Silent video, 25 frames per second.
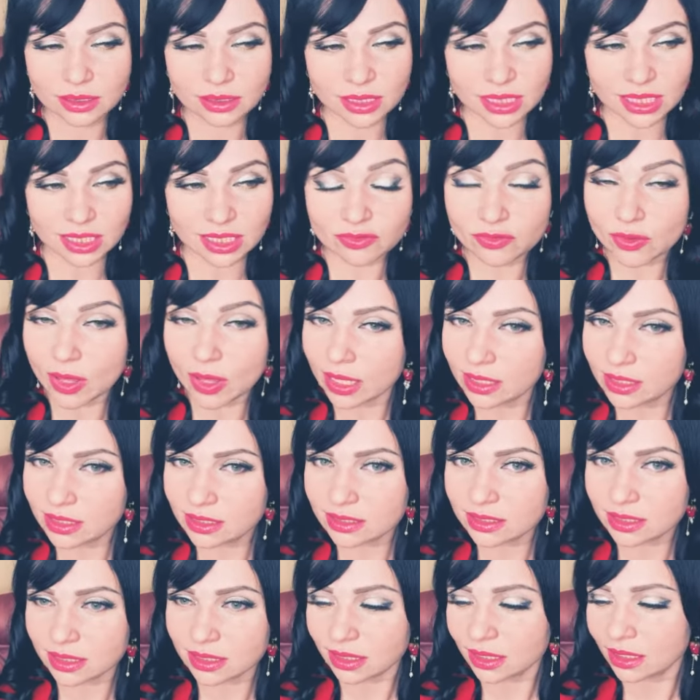If
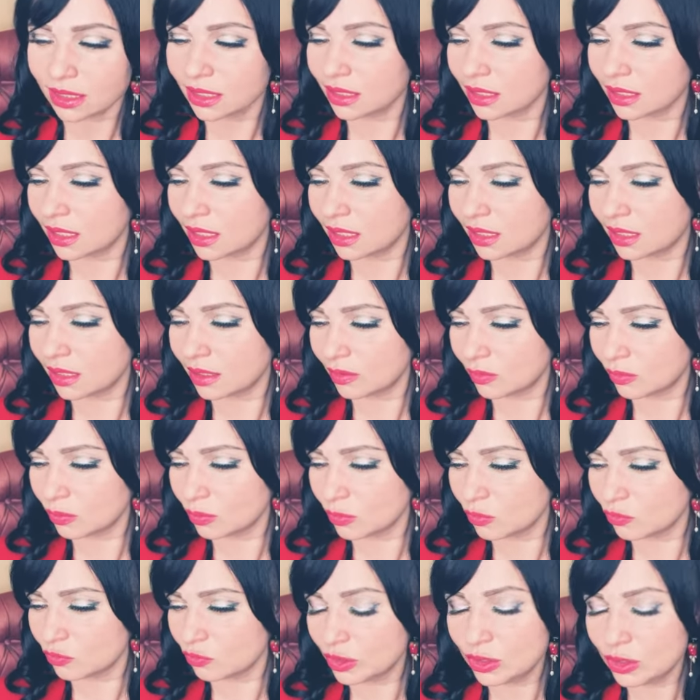anything, um,
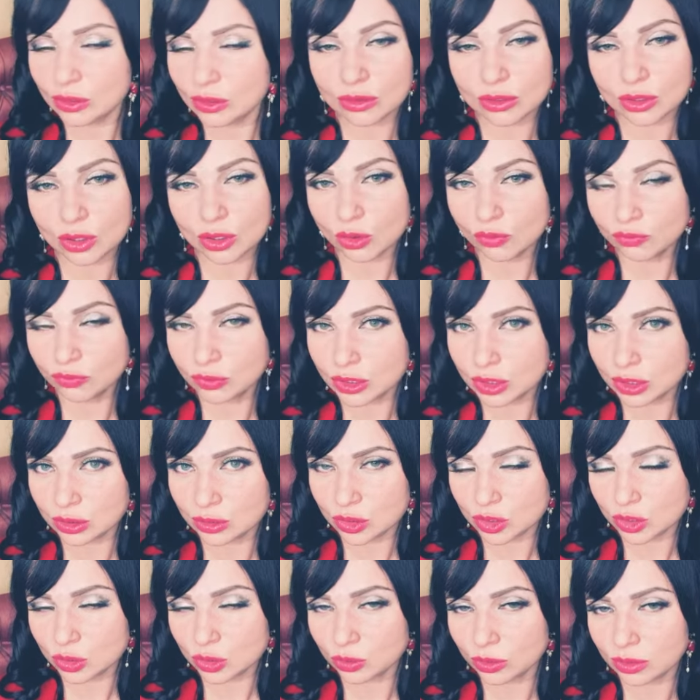when you know what you're
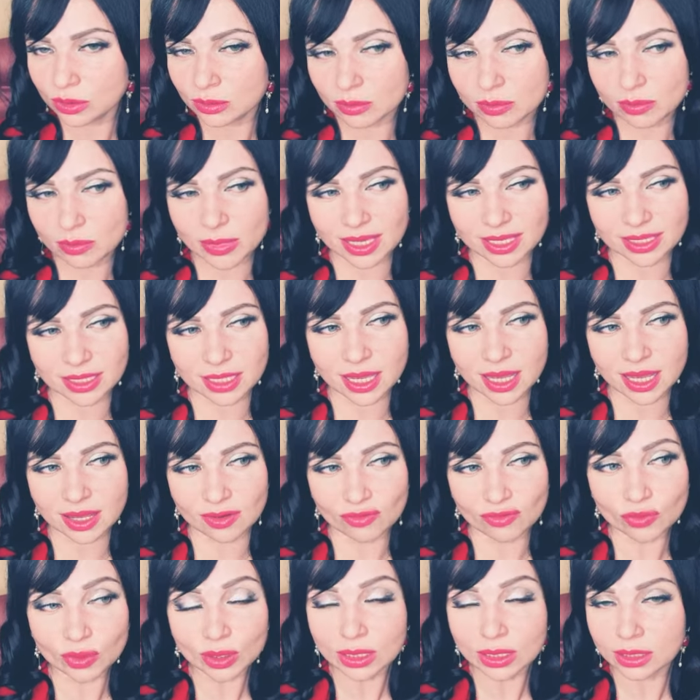doing, men are
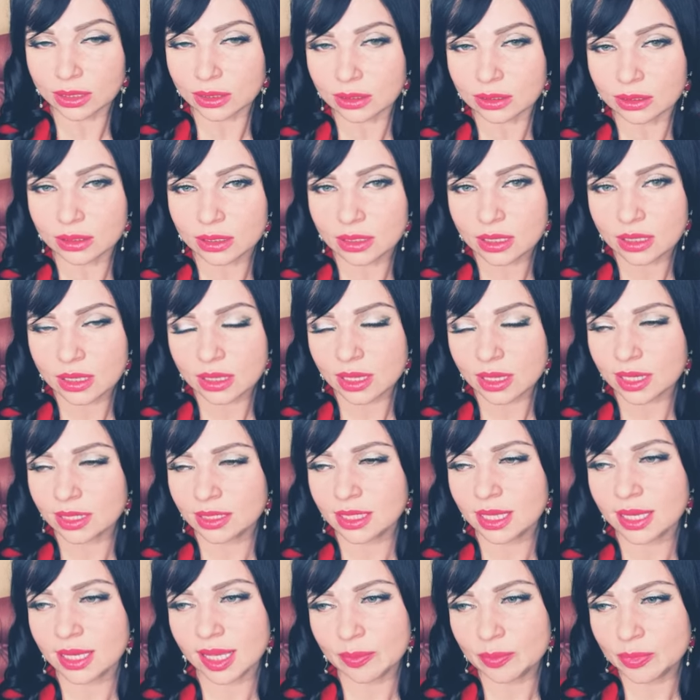willing and
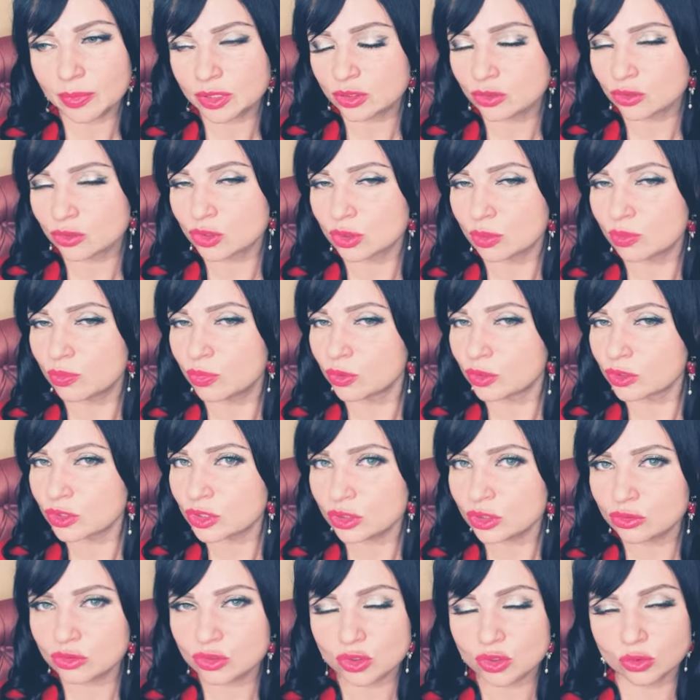happy to support
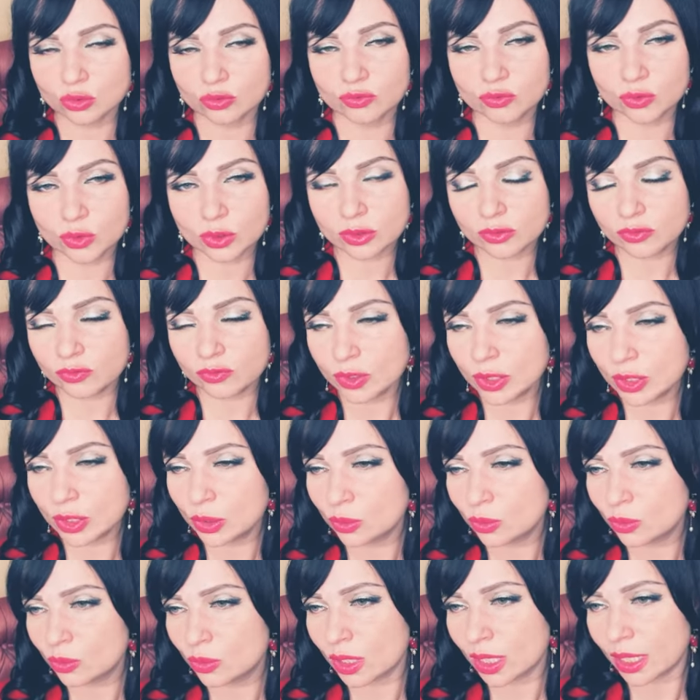you, to work for
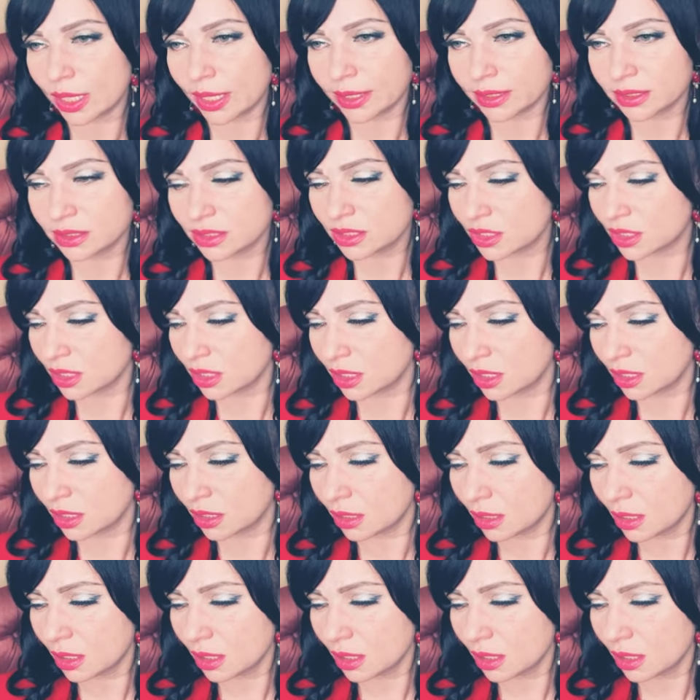you, and uh,